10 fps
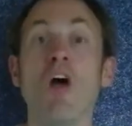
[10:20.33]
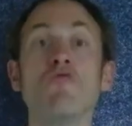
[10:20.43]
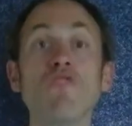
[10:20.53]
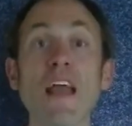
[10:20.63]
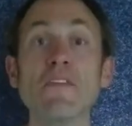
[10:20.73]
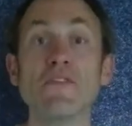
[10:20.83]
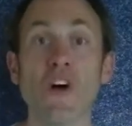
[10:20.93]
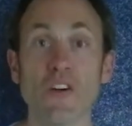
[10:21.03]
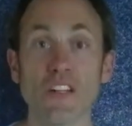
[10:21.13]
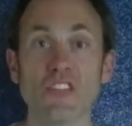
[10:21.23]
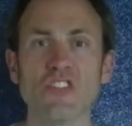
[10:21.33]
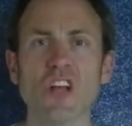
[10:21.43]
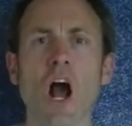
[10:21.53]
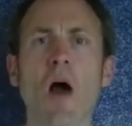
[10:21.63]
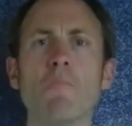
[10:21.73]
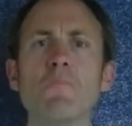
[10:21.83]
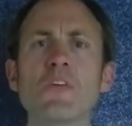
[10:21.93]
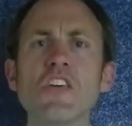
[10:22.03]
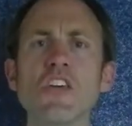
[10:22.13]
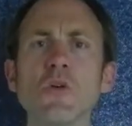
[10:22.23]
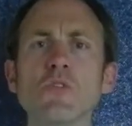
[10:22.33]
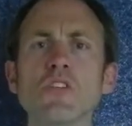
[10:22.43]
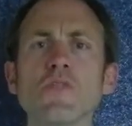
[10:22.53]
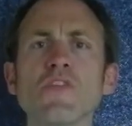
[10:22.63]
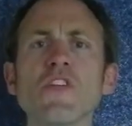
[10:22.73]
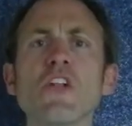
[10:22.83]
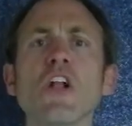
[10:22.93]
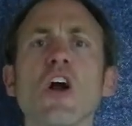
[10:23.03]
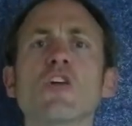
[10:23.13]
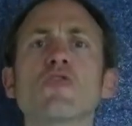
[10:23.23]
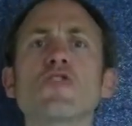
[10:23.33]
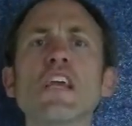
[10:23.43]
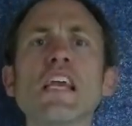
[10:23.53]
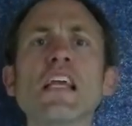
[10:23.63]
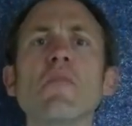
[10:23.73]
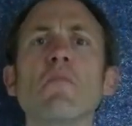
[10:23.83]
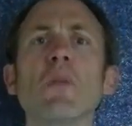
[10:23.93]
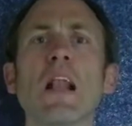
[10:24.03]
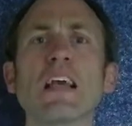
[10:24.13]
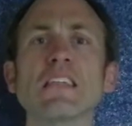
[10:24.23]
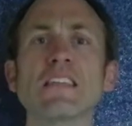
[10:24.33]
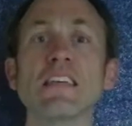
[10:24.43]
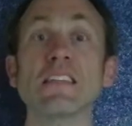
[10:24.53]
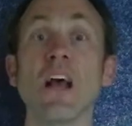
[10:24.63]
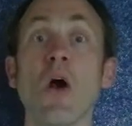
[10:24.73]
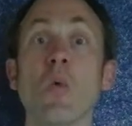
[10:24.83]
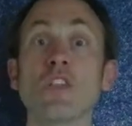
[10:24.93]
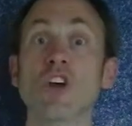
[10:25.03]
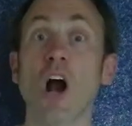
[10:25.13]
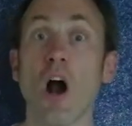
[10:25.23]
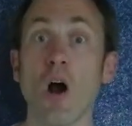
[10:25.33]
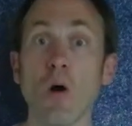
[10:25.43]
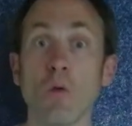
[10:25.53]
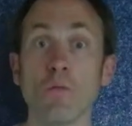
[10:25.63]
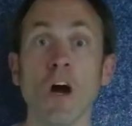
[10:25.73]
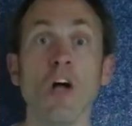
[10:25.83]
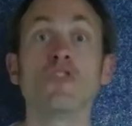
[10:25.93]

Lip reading: Rainforests are beautiful green places which are home